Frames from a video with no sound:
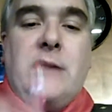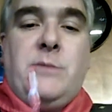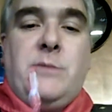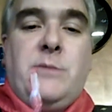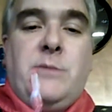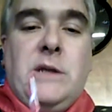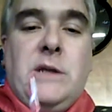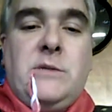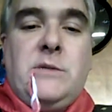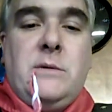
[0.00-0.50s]

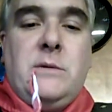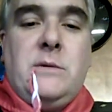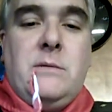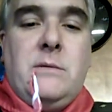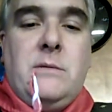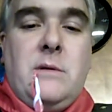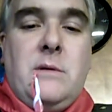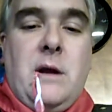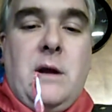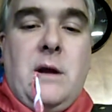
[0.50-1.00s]
splice
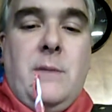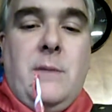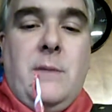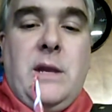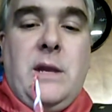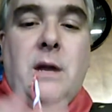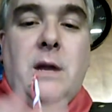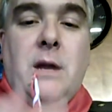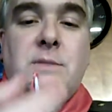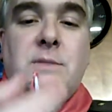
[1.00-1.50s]

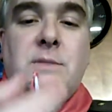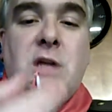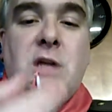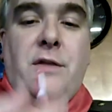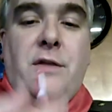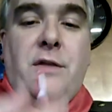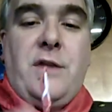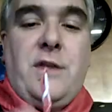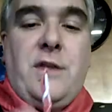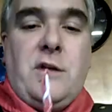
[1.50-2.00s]
becomes a
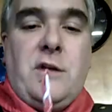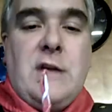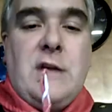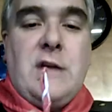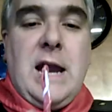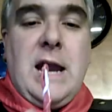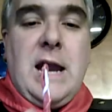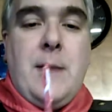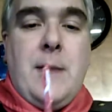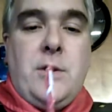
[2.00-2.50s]
thicker
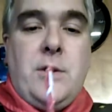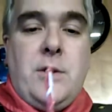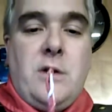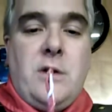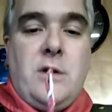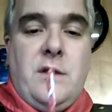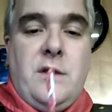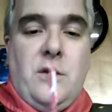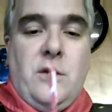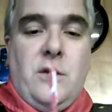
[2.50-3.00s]
diameter
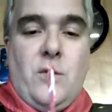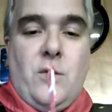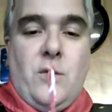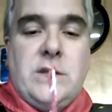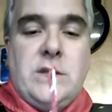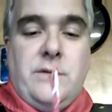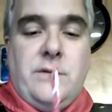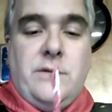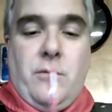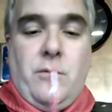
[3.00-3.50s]
than the
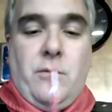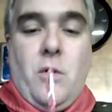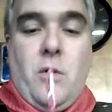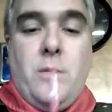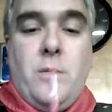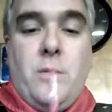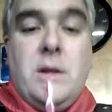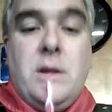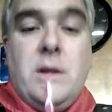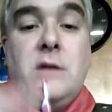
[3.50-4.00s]
rest of the
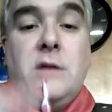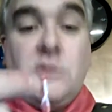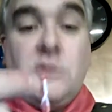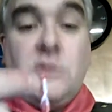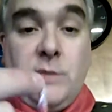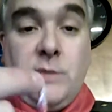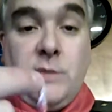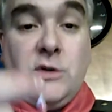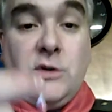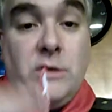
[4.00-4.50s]
rope,
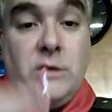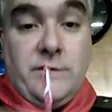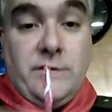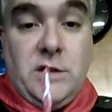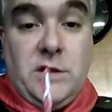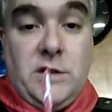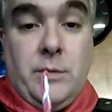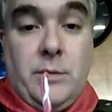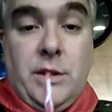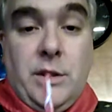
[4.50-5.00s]
just because you
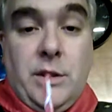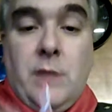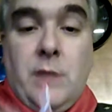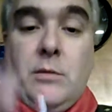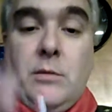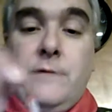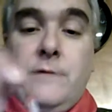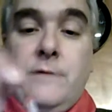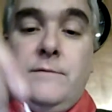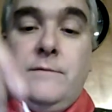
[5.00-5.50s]
have double the
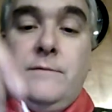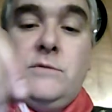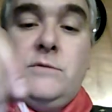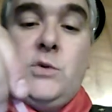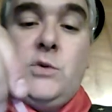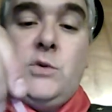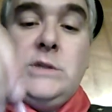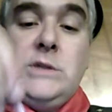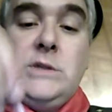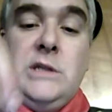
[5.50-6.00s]
number of
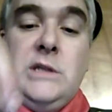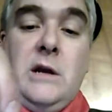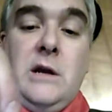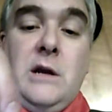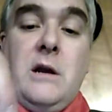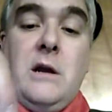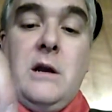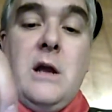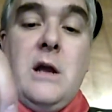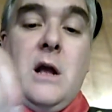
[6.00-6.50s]
twists in there.
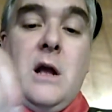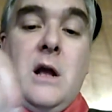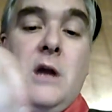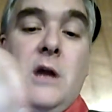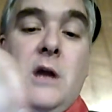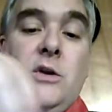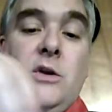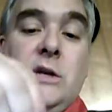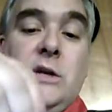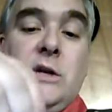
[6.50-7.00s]

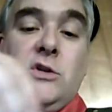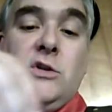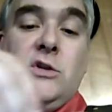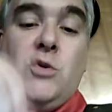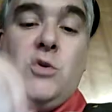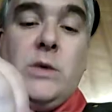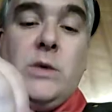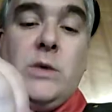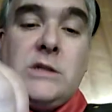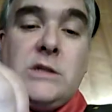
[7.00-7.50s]
You can
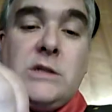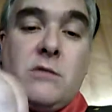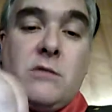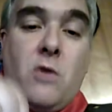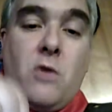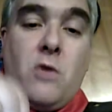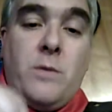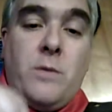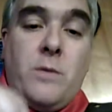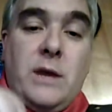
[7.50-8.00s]
twist the
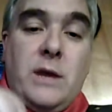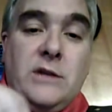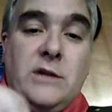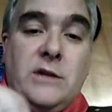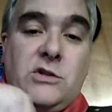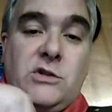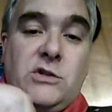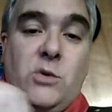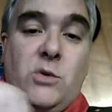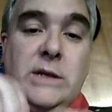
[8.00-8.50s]
rope and
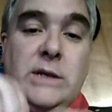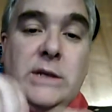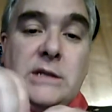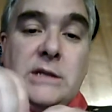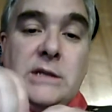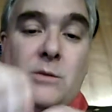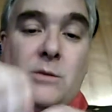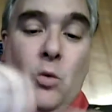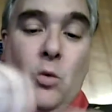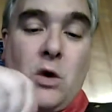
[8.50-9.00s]
squeeze
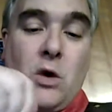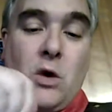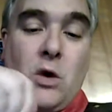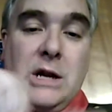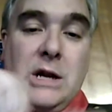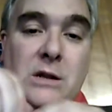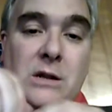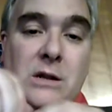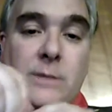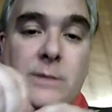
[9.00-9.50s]
it and work
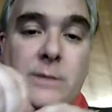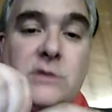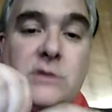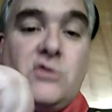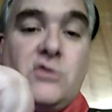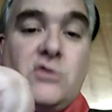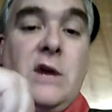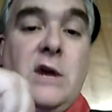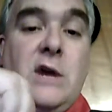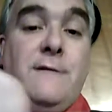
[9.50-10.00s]
it a little bit to
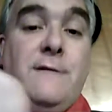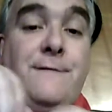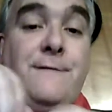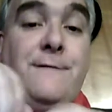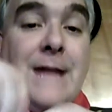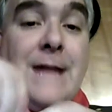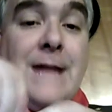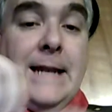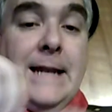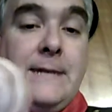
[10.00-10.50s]
try and
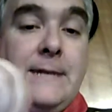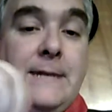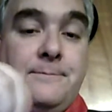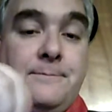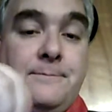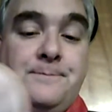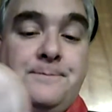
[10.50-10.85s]
flatten it.